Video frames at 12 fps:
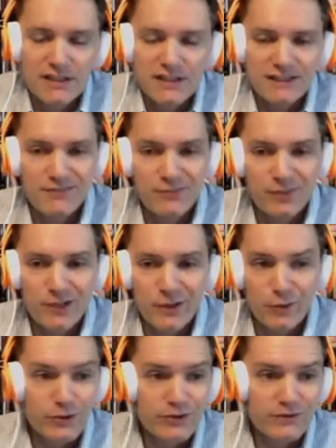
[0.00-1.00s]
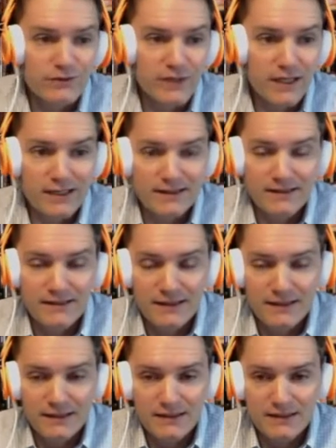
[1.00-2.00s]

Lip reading: Even better when you've got a